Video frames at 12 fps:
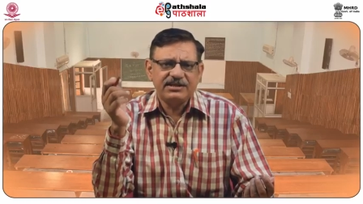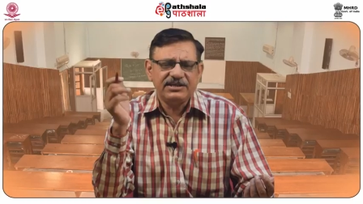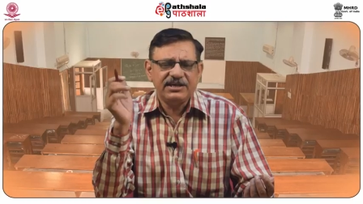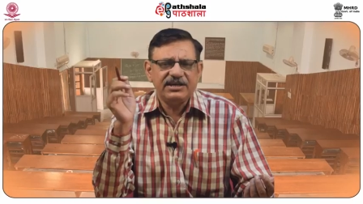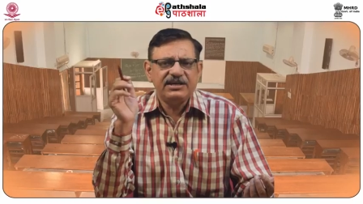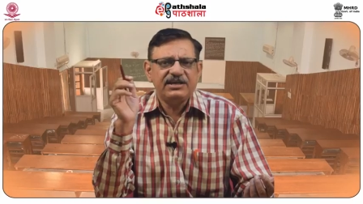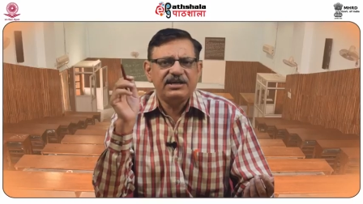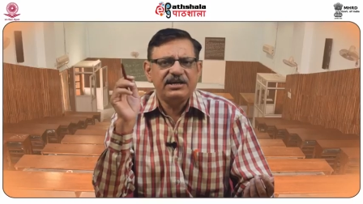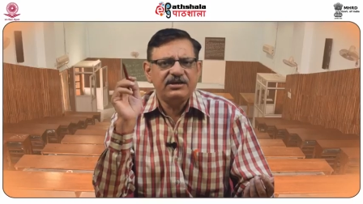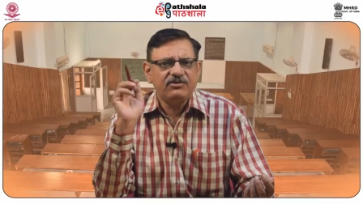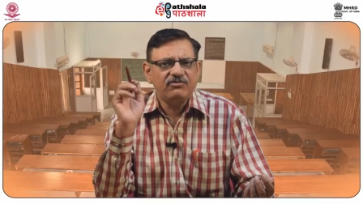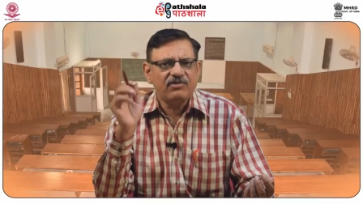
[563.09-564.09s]
the gain
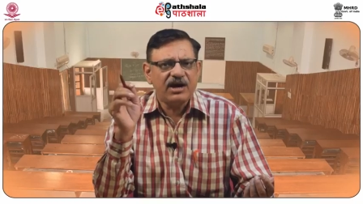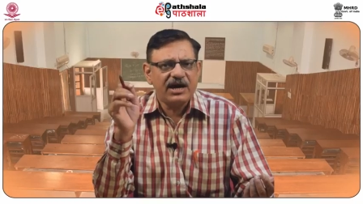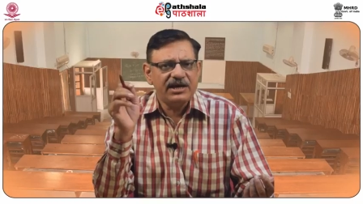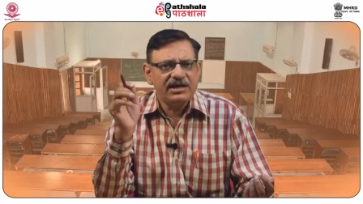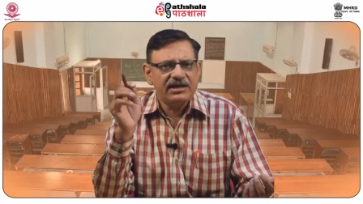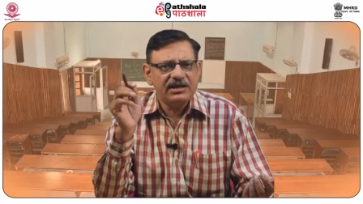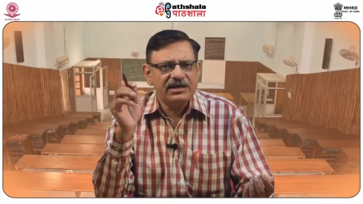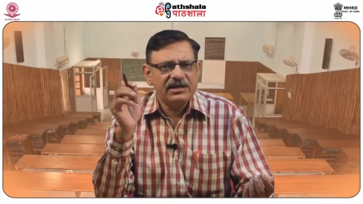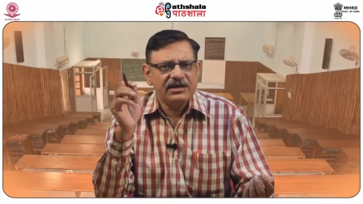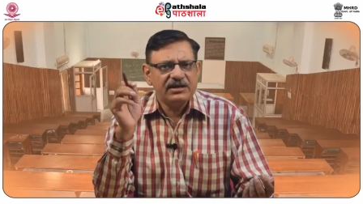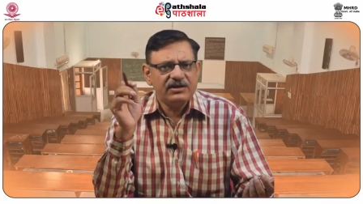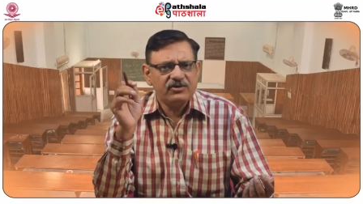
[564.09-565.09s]
need to high
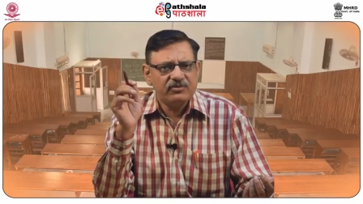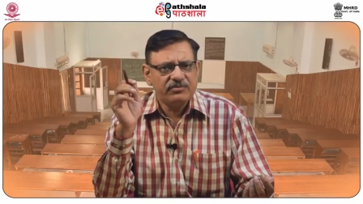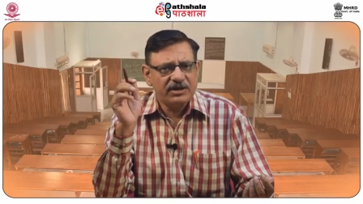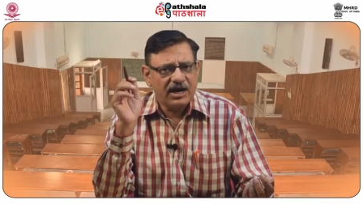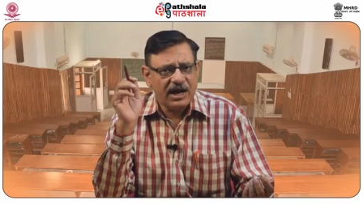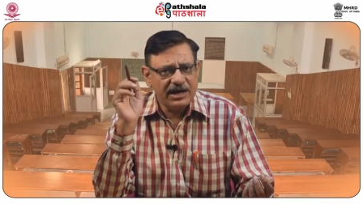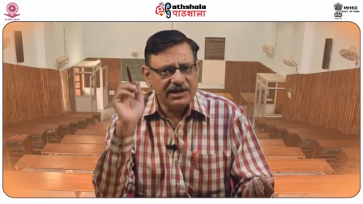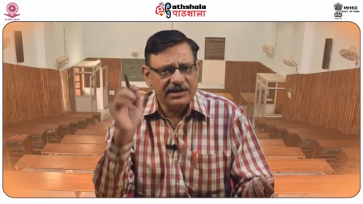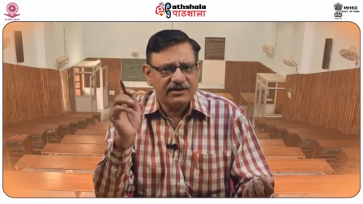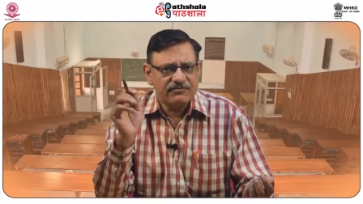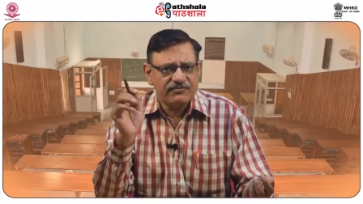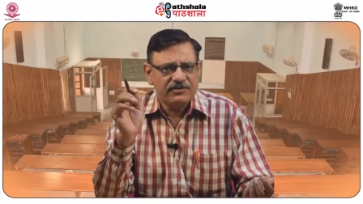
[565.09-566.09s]
to be high
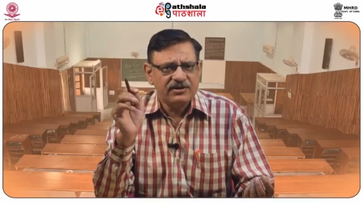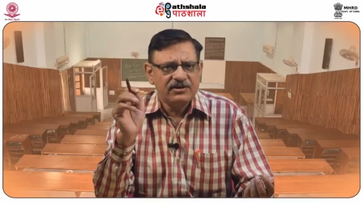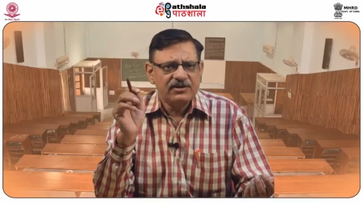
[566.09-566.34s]
enough